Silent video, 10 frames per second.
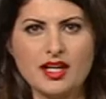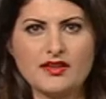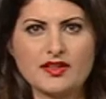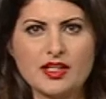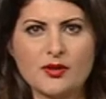A
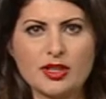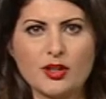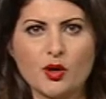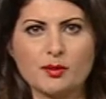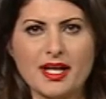
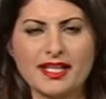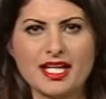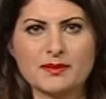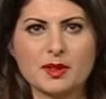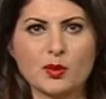53-year-old man
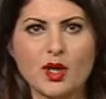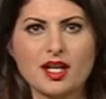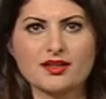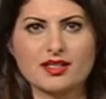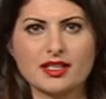has been
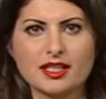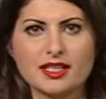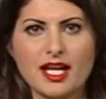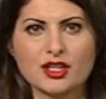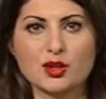arrested in
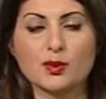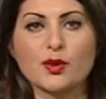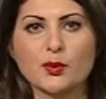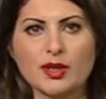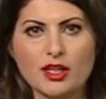connection
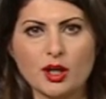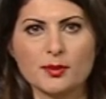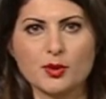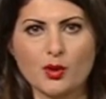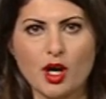with three
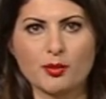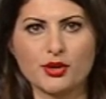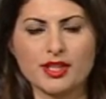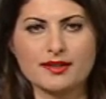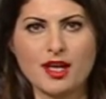armed
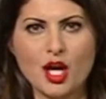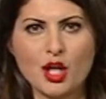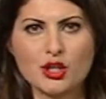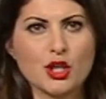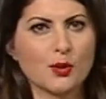robberies.
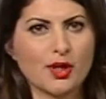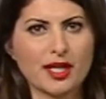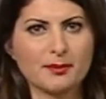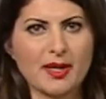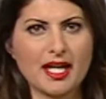Two were
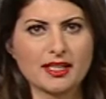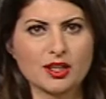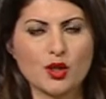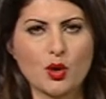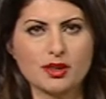at a bank
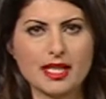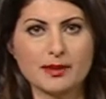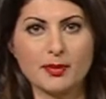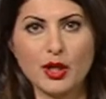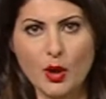in Cold
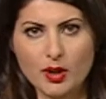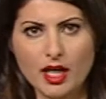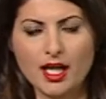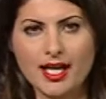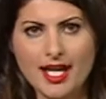Lake and
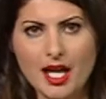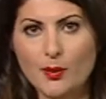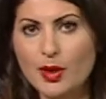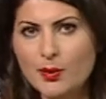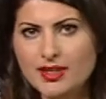Ponoka,
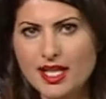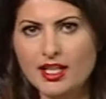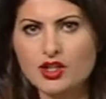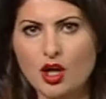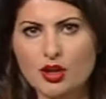and one was at
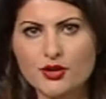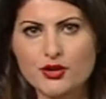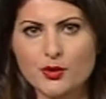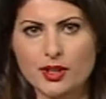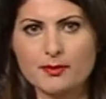a dollar
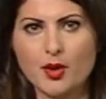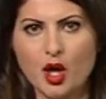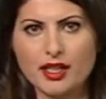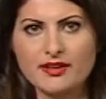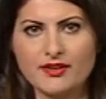store in
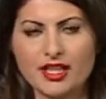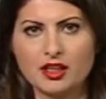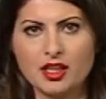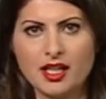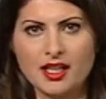
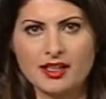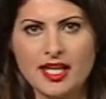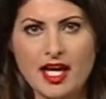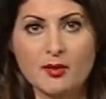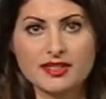Bonnyville.
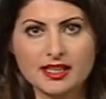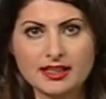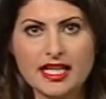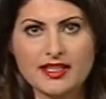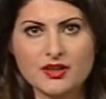And that was the
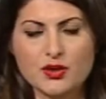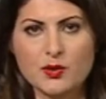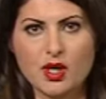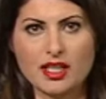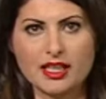latest
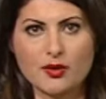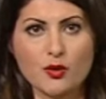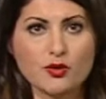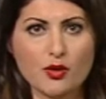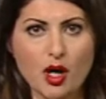one. Now,
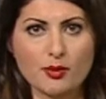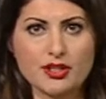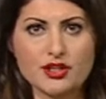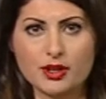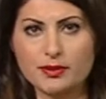those
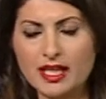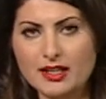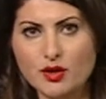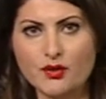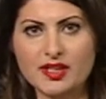robberies took
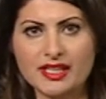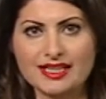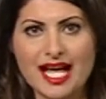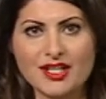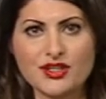place over the
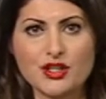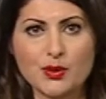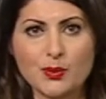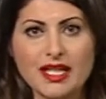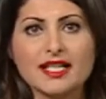last
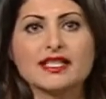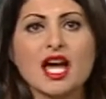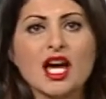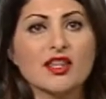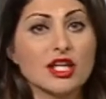two weeks.
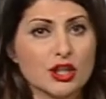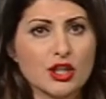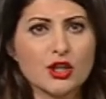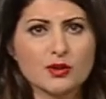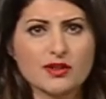The
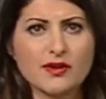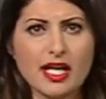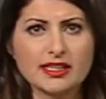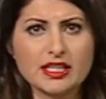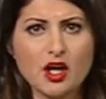accused was
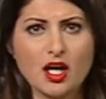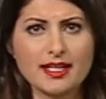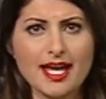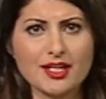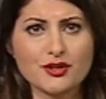finally
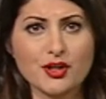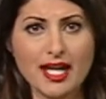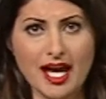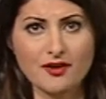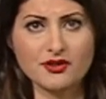caught
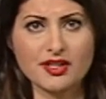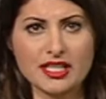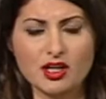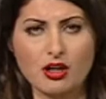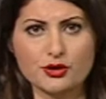yesterday after
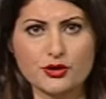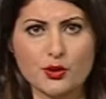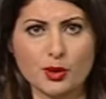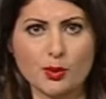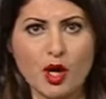the dollar
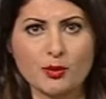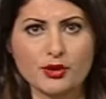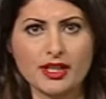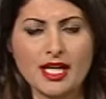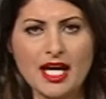store
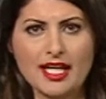robbery.